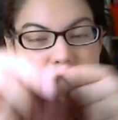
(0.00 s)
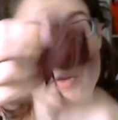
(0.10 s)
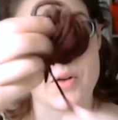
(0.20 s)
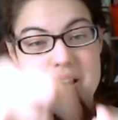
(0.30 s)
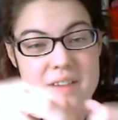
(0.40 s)

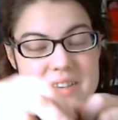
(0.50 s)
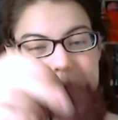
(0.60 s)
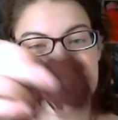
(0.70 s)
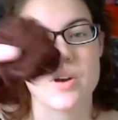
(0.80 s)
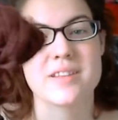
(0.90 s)
going to have to get
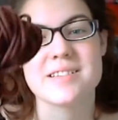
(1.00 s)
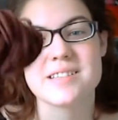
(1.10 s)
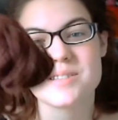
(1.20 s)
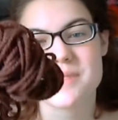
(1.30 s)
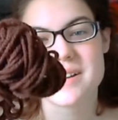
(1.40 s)
more. This
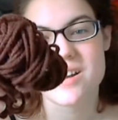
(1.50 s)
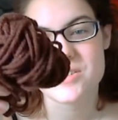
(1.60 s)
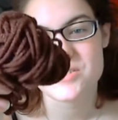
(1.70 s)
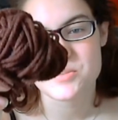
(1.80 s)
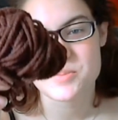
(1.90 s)
is Red
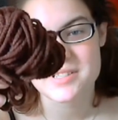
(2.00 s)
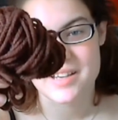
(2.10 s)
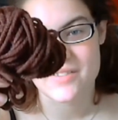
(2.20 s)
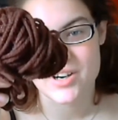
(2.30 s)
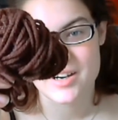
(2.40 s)
Heart Super
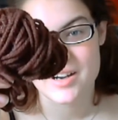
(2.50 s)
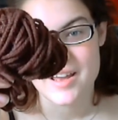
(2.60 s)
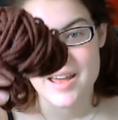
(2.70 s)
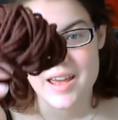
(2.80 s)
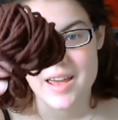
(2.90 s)
Saver
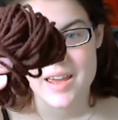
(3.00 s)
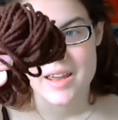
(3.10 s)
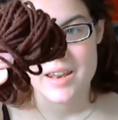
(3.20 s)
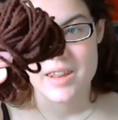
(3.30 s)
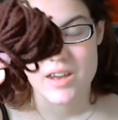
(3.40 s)

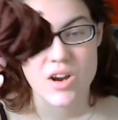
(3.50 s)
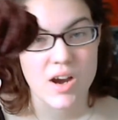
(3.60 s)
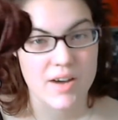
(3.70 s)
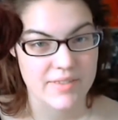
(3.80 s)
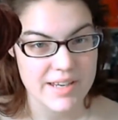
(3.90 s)
in
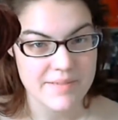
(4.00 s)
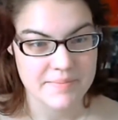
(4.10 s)
coffee.